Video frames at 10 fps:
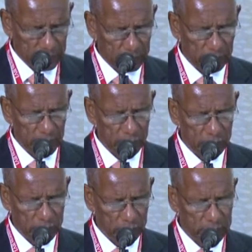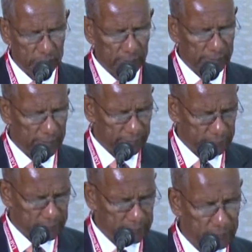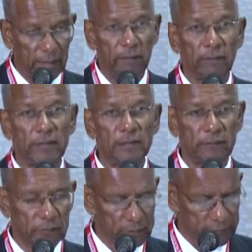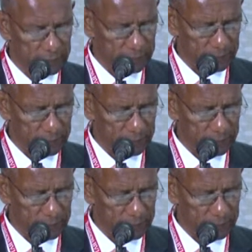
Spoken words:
become our new tourism clients and vice versa?